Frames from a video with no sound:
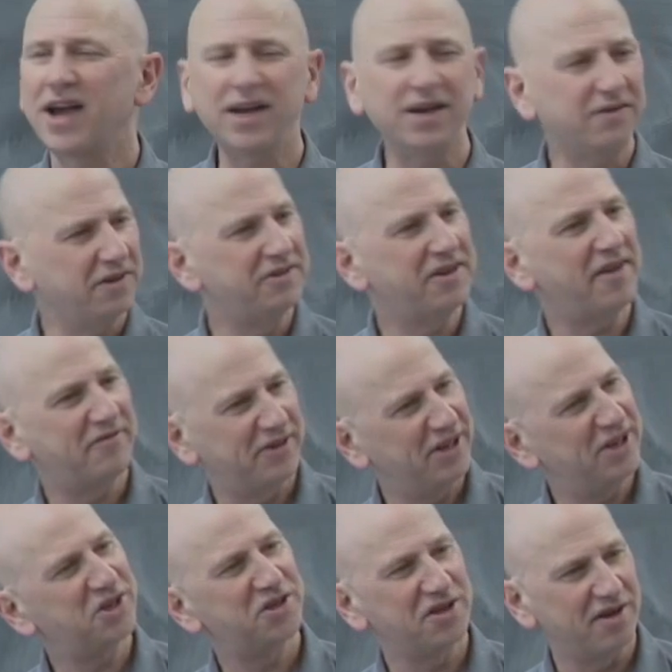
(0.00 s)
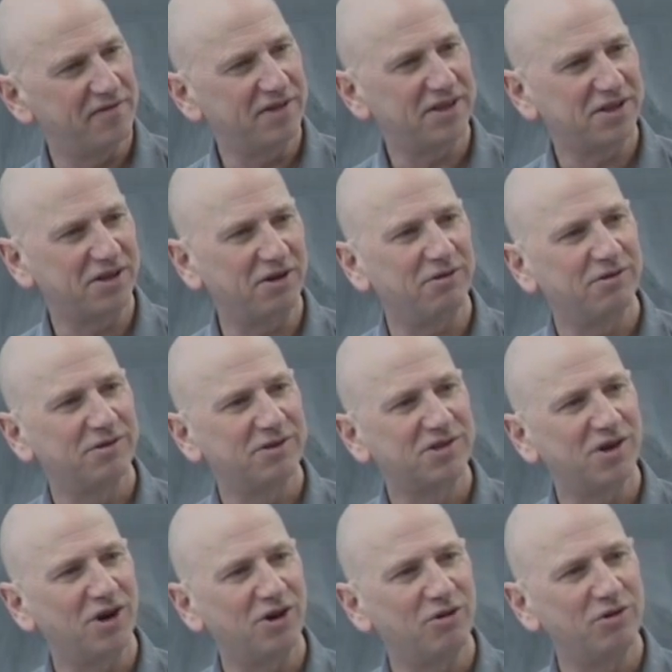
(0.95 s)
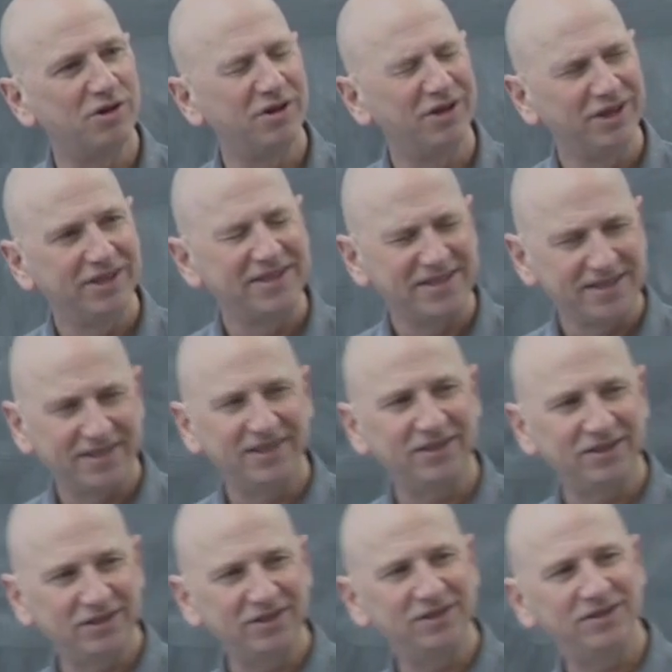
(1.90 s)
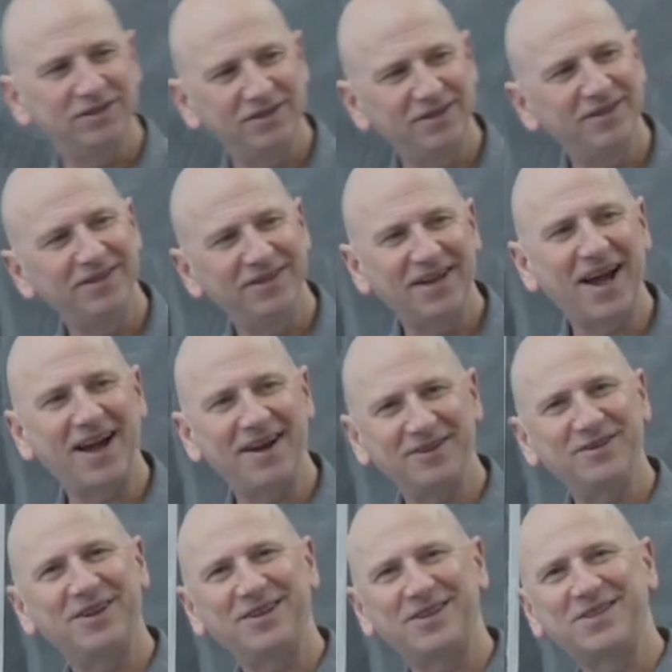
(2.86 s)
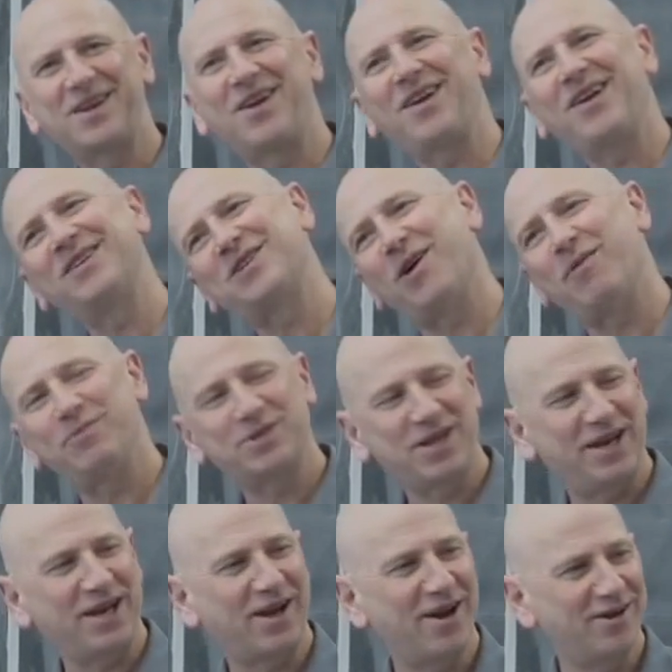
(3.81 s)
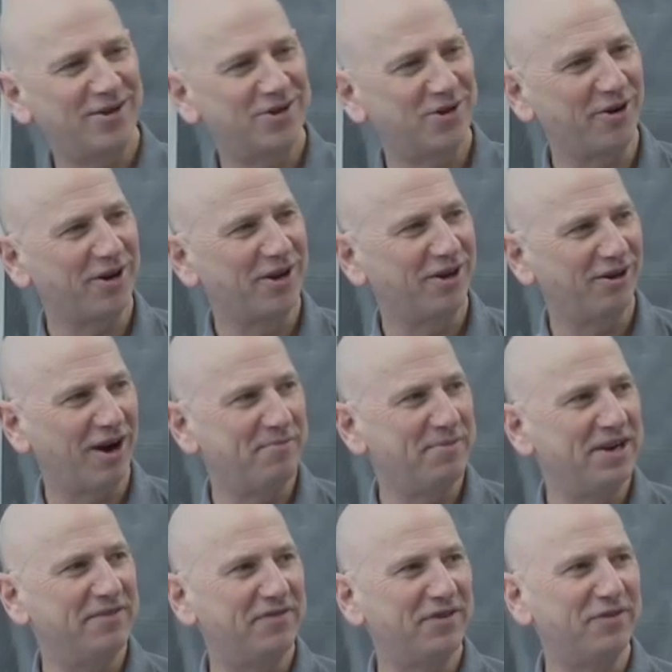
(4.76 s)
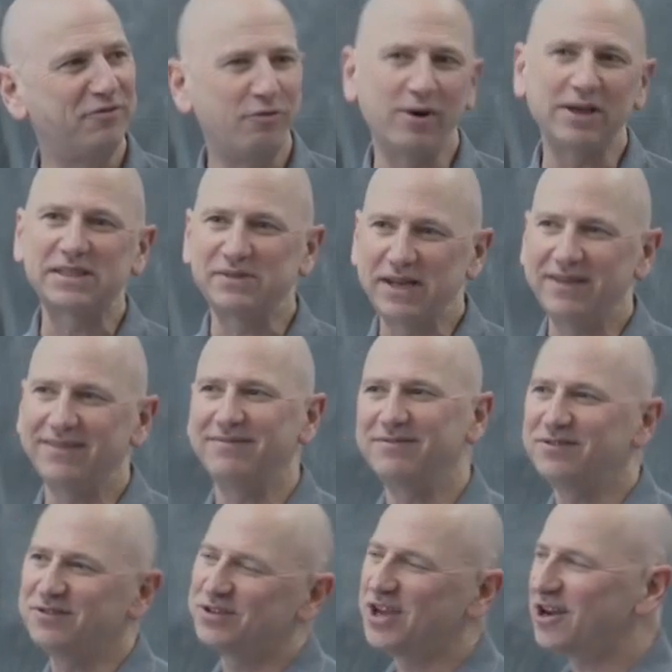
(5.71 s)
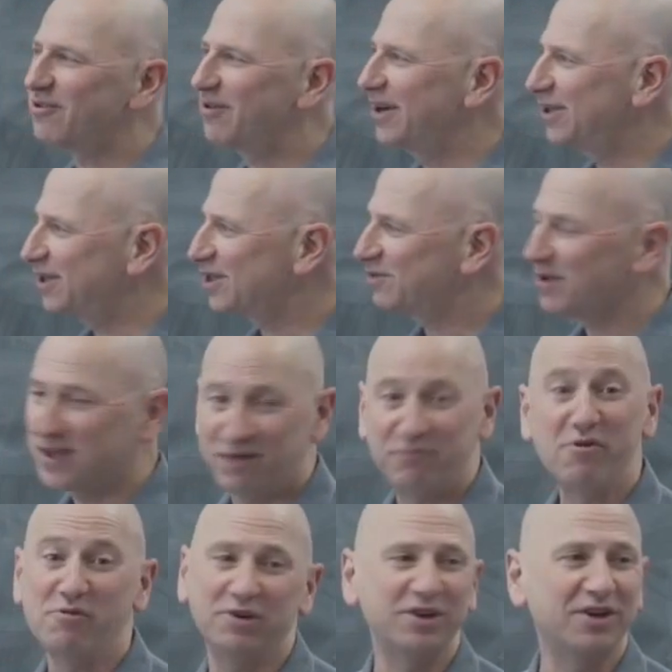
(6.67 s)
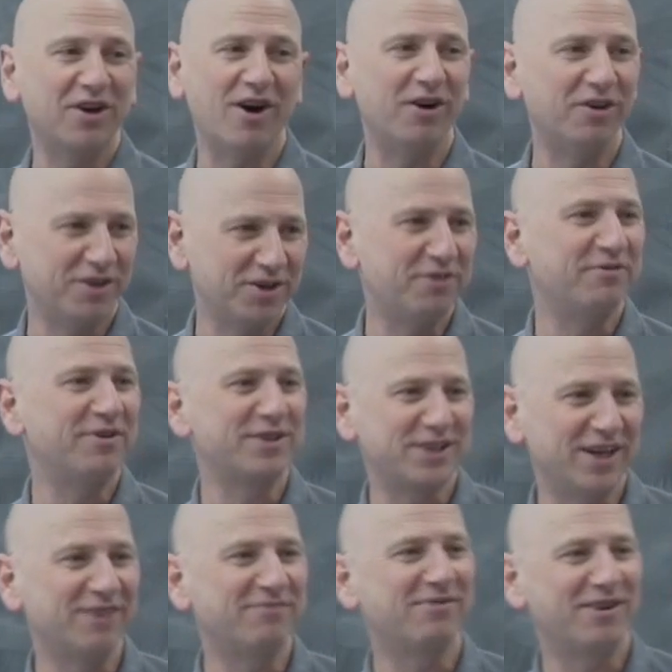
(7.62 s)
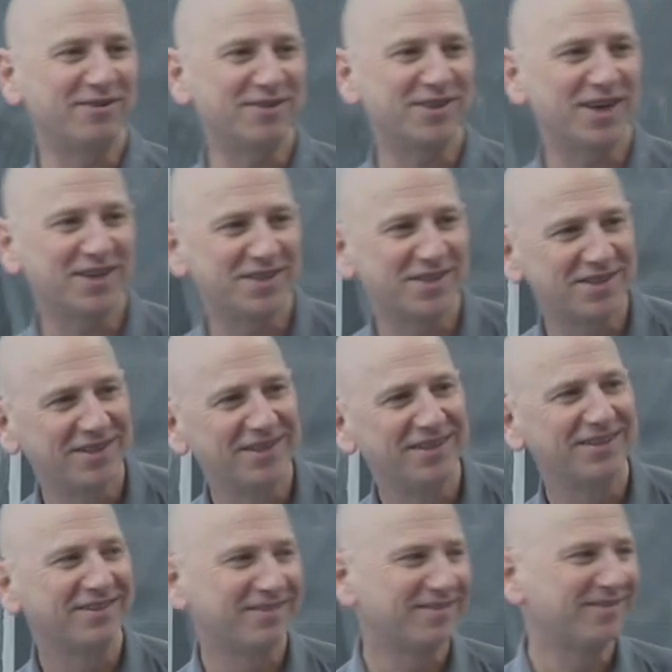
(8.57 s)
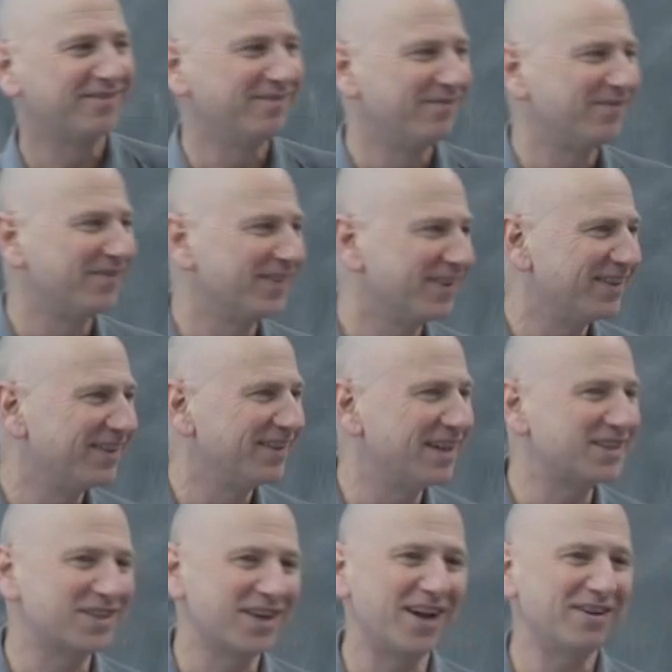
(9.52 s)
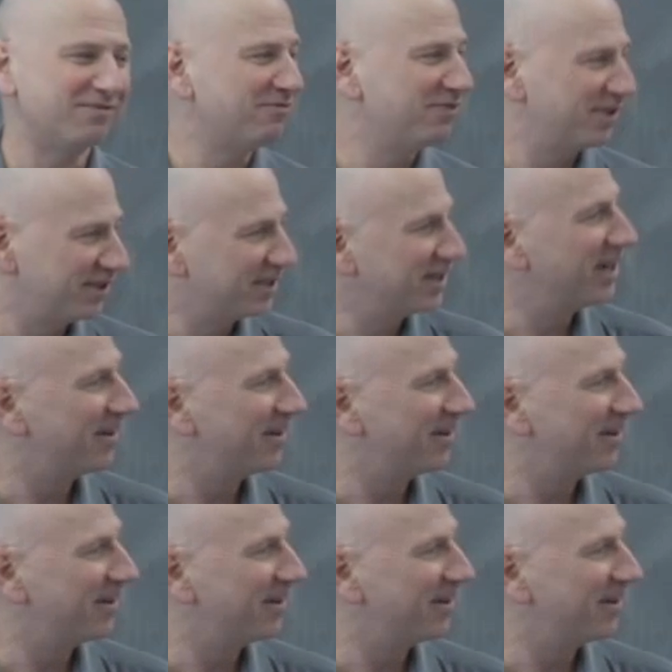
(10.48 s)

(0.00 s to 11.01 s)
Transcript: kind of the definition of it, though. So yeah, it's, it's almost getting kind of circular. I mean, if it, if it wasn't generated this way, then we wouldn't call it a Dirichlet process. It's kind of weird,